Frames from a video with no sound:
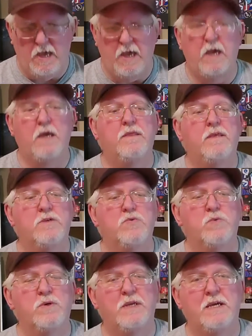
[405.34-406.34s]
And this
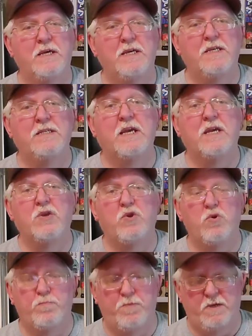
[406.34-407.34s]
one is a
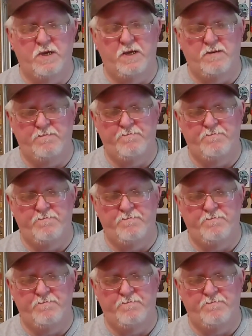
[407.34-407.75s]
duplicate.